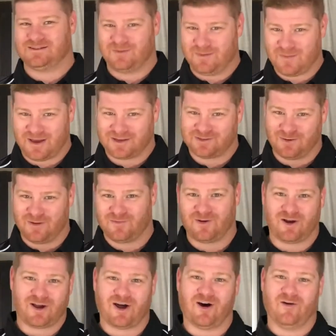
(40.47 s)
and we make sure we've
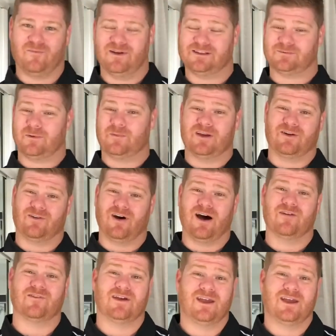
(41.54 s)
got cold beers when we
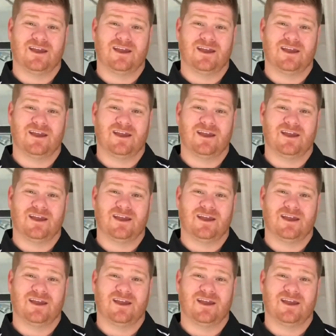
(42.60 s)
arrive.